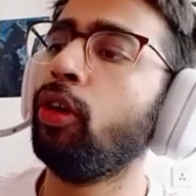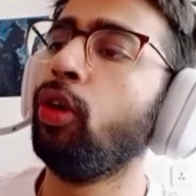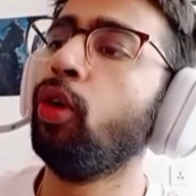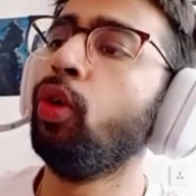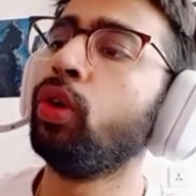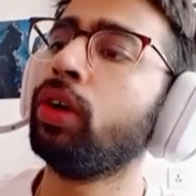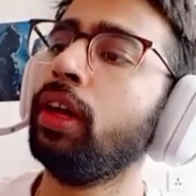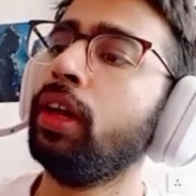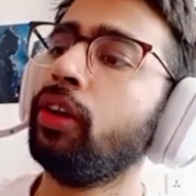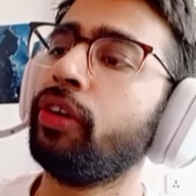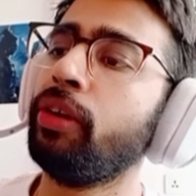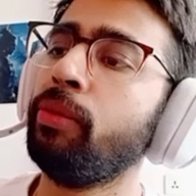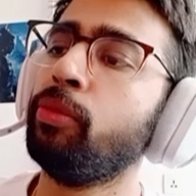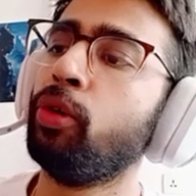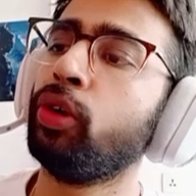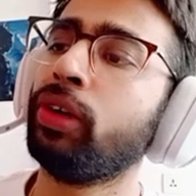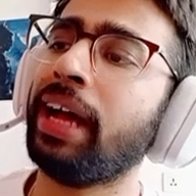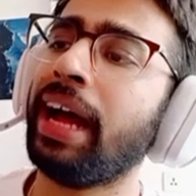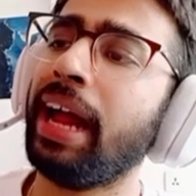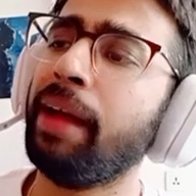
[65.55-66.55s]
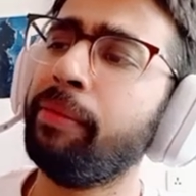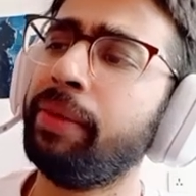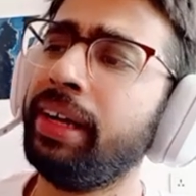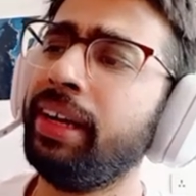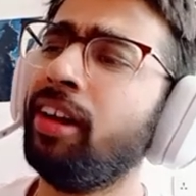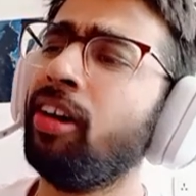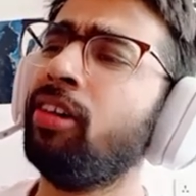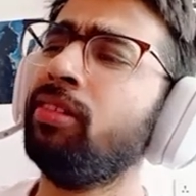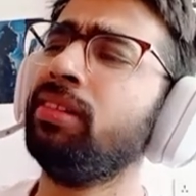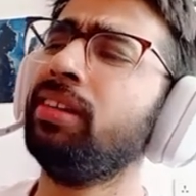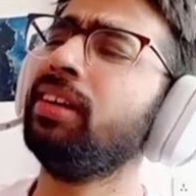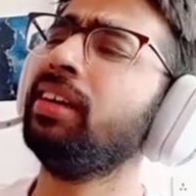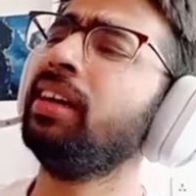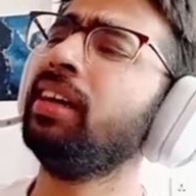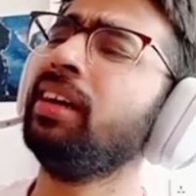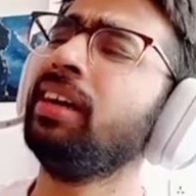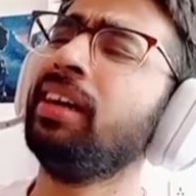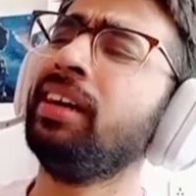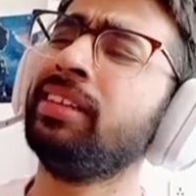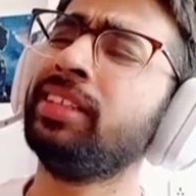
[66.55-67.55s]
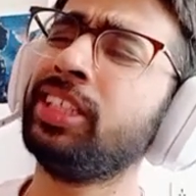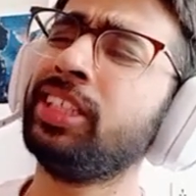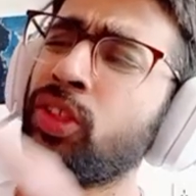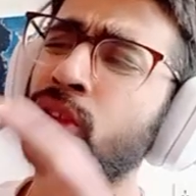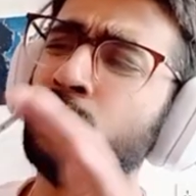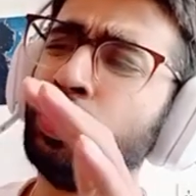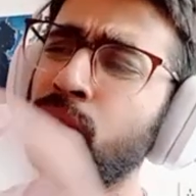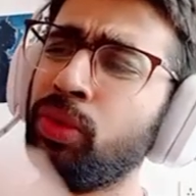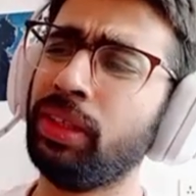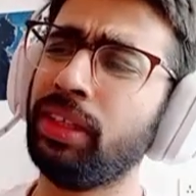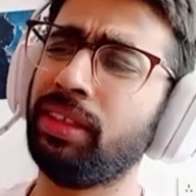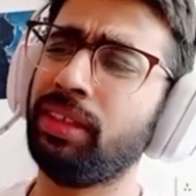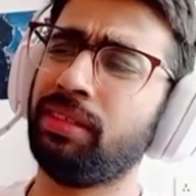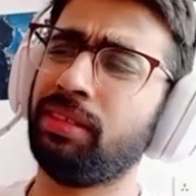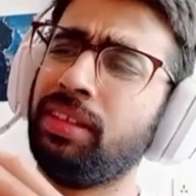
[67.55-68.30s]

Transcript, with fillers: local remote hybrid now just to you